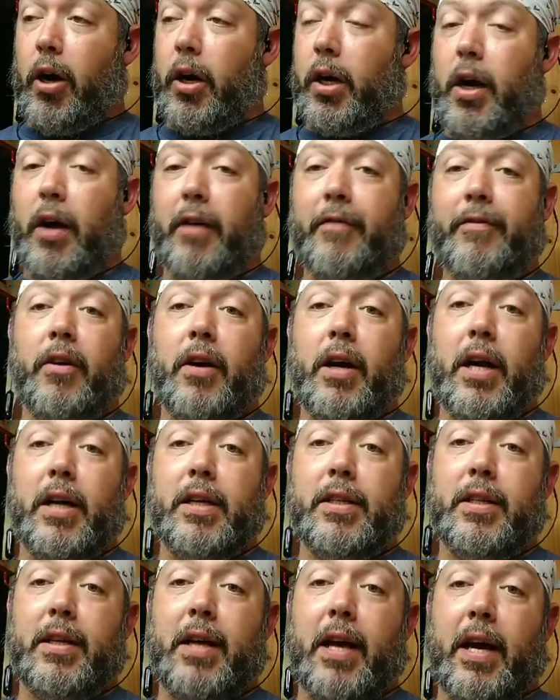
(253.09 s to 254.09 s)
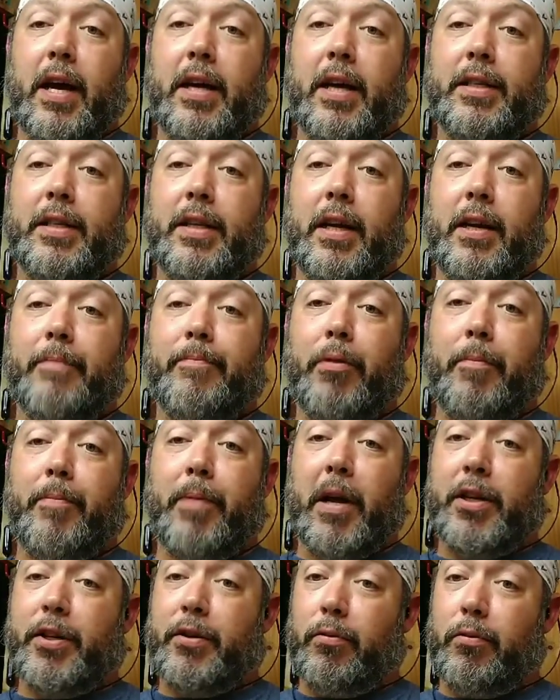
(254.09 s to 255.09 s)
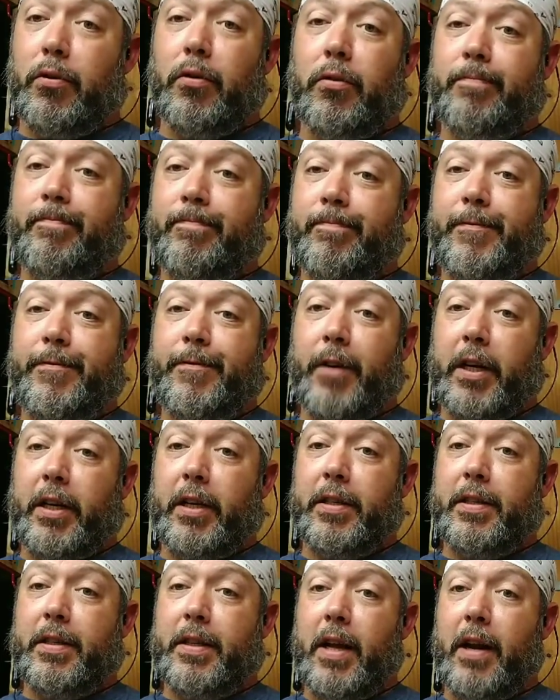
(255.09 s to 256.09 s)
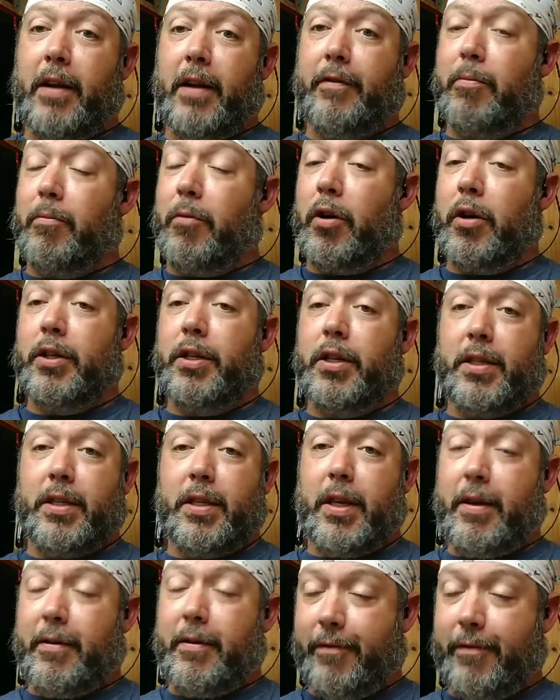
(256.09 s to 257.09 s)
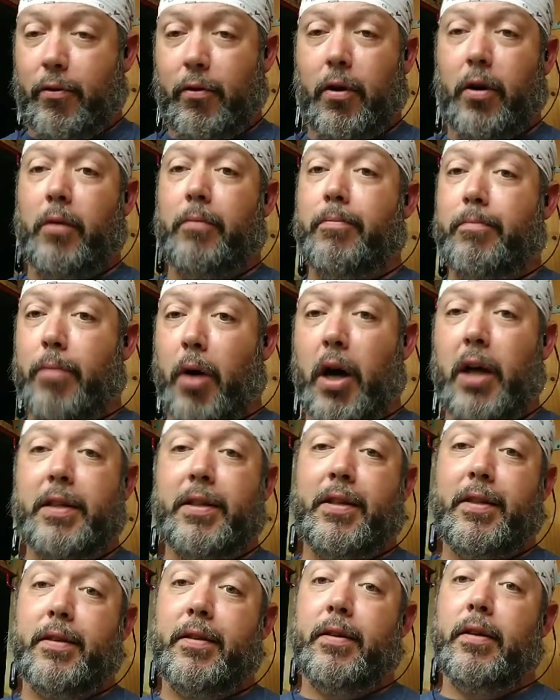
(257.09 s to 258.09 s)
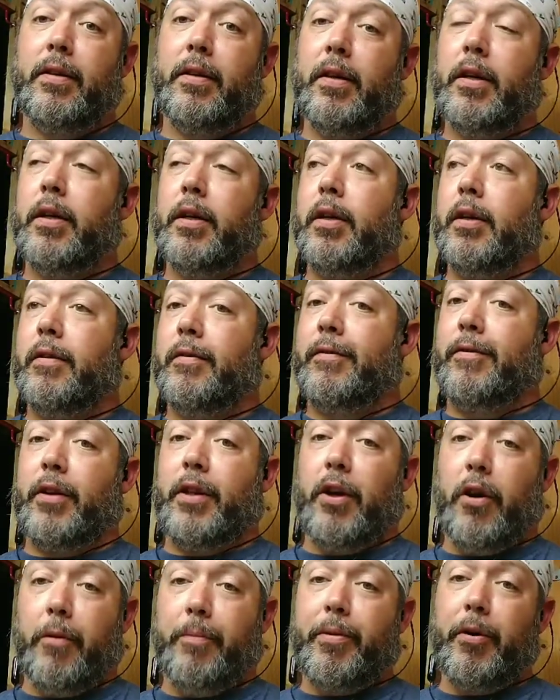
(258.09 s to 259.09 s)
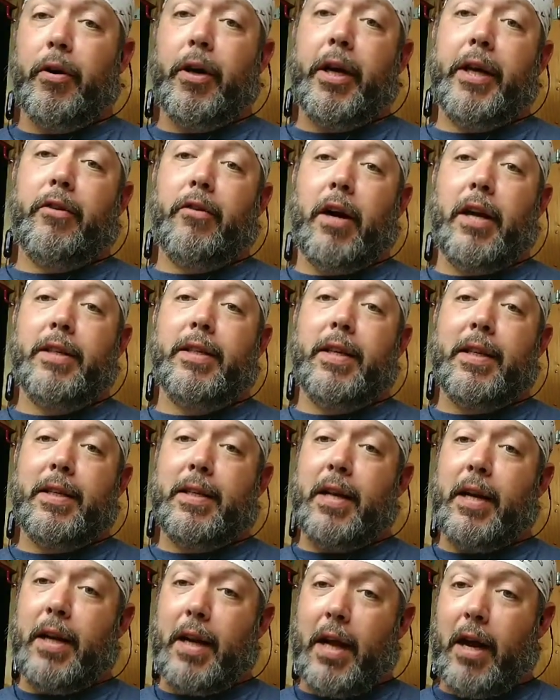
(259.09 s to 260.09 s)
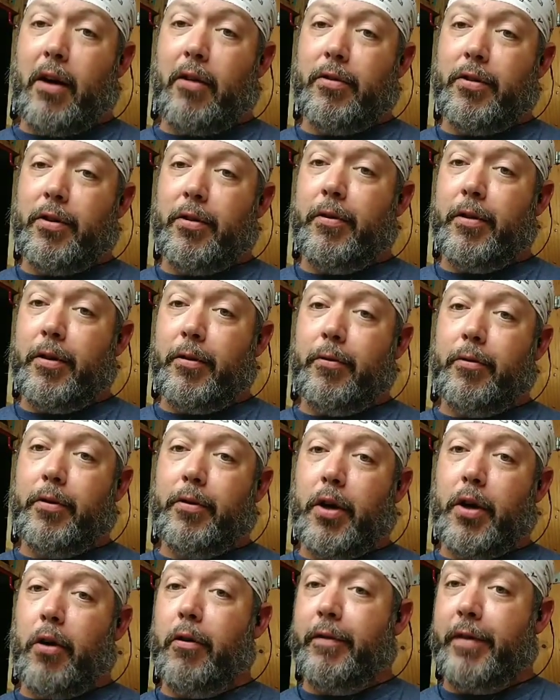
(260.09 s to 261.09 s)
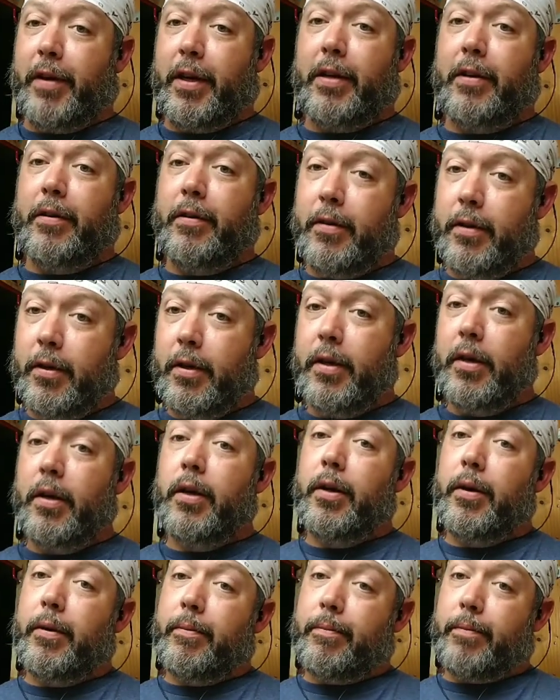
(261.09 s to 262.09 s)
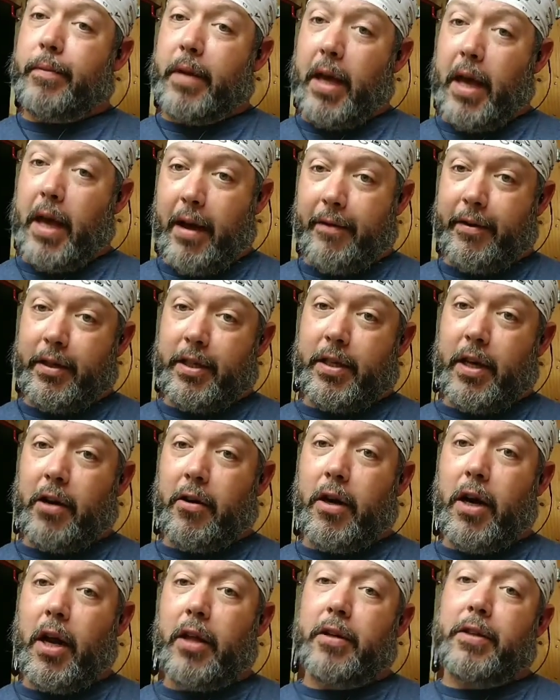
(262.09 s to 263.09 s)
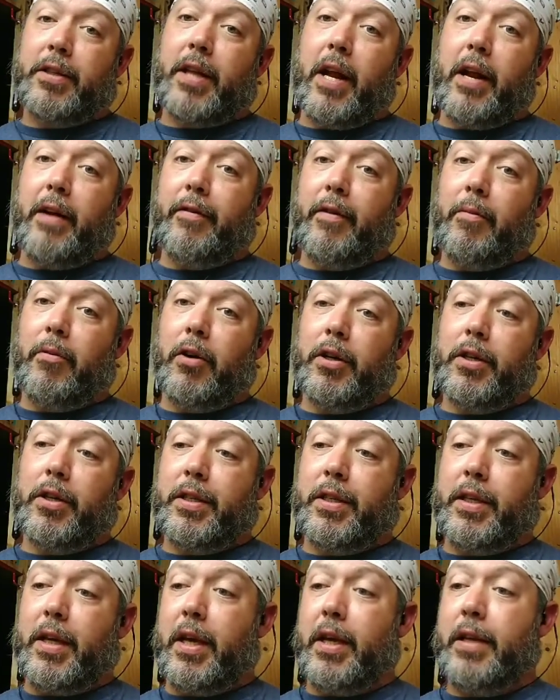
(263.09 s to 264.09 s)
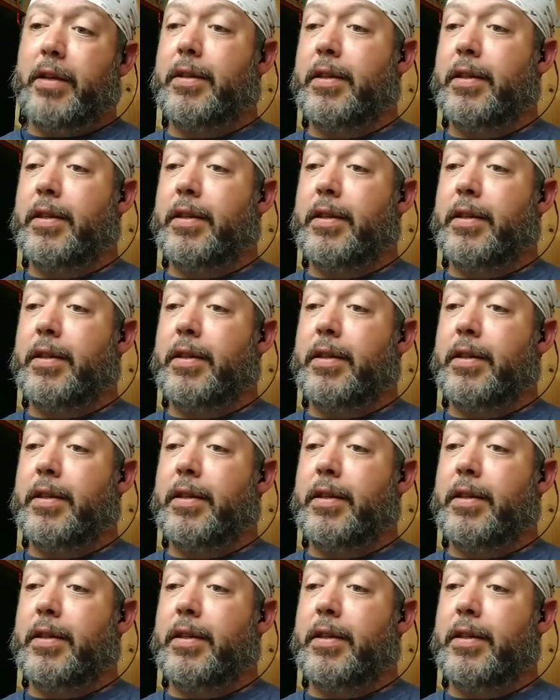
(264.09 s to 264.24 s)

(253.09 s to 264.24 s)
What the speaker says: Our governor has had us in a perpetual freaking state of emergency for months for the opioid crisis, and now due to COVID, they have us under another state of emergency.